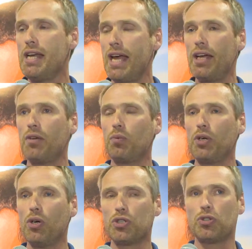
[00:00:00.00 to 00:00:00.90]
And we
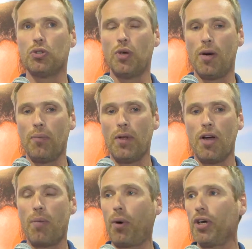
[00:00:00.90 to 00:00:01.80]
also
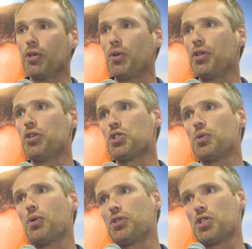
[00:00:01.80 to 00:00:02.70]
partner with
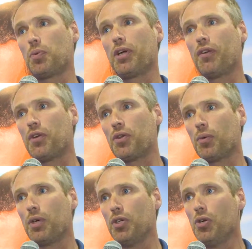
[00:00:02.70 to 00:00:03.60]
industry with just about
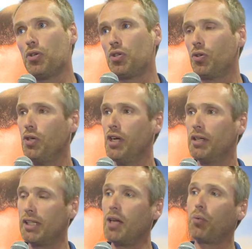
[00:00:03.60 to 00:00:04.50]
everything we do to
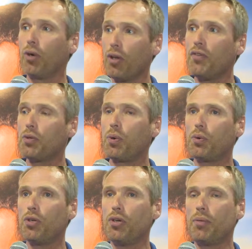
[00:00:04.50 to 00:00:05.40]
keep relevant to what
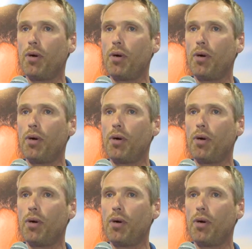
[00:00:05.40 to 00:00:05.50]
we're doing.